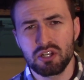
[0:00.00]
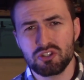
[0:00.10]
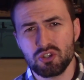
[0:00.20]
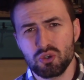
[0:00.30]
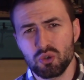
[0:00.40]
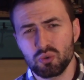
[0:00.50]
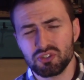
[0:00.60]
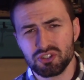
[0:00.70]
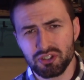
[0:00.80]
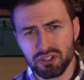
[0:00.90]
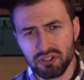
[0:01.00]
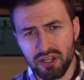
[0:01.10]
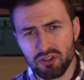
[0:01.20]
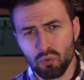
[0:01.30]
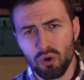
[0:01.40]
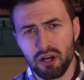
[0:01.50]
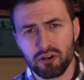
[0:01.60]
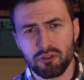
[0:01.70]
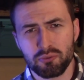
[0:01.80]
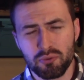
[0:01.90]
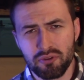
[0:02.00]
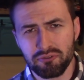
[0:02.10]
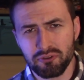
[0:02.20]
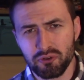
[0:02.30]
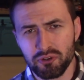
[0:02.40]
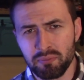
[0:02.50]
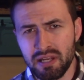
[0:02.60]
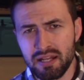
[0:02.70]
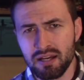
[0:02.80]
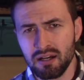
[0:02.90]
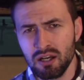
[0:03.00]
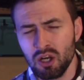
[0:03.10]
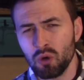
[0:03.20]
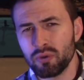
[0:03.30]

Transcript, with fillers: to circulate the water through the filter media,